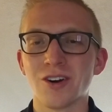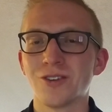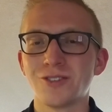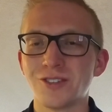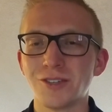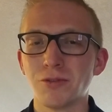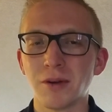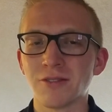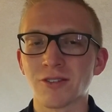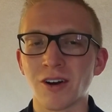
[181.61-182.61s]
ROTC will
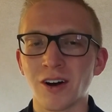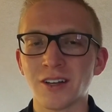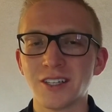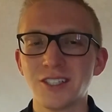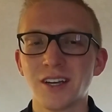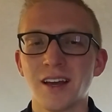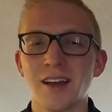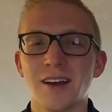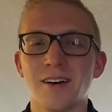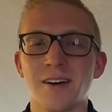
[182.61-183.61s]
pay for college,
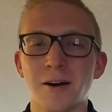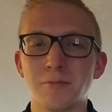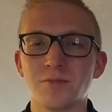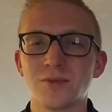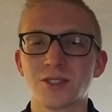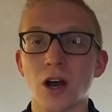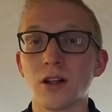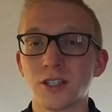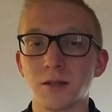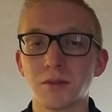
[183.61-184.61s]

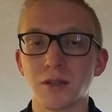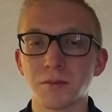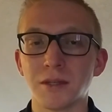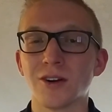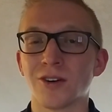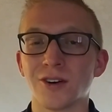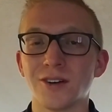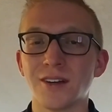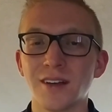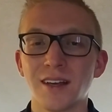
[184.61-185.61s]
scholarships must be
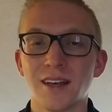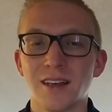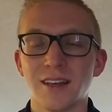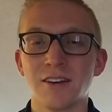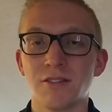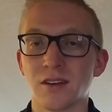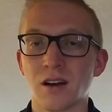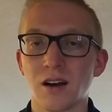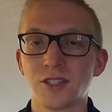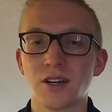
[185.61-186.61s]
earned. If the
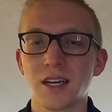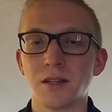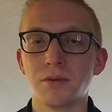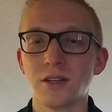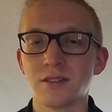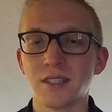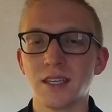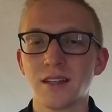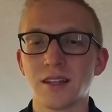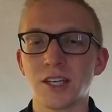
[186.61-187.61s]
cadre and the
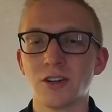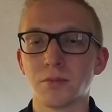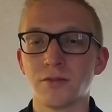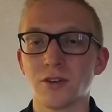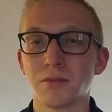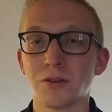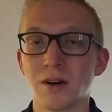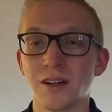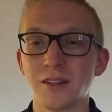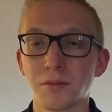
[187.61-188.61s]
POC think you are performing
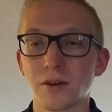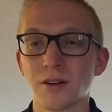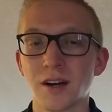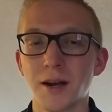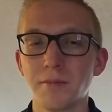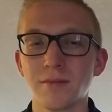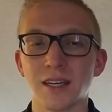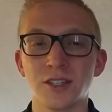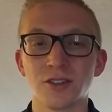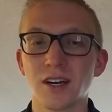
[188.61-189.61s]
well in the program,
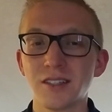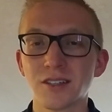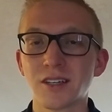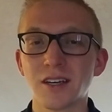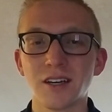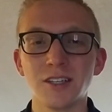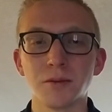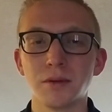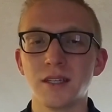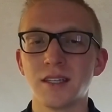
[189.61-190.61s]
and your grades are good,
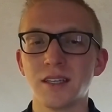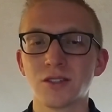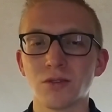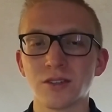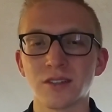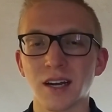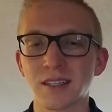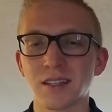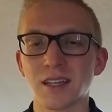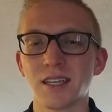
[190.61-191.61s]
your PT scores are
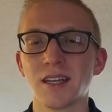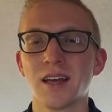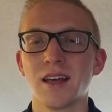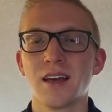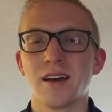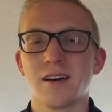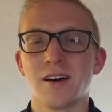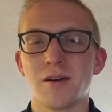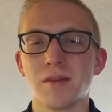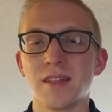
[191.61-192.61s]
excellent,
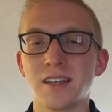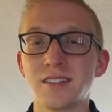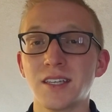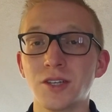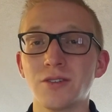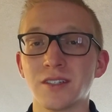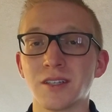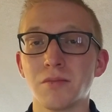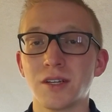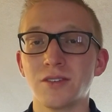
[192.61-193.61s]
and they see you as
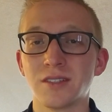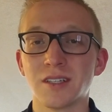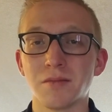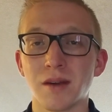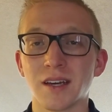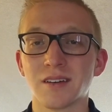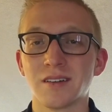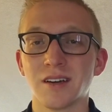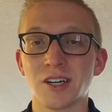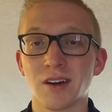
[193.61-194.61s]
somebody who's going to make
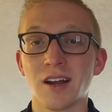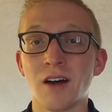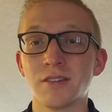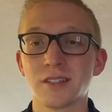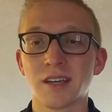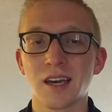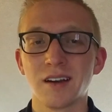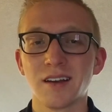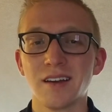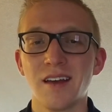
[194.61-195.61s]
a great officer
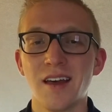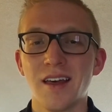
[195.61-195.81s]
candidate,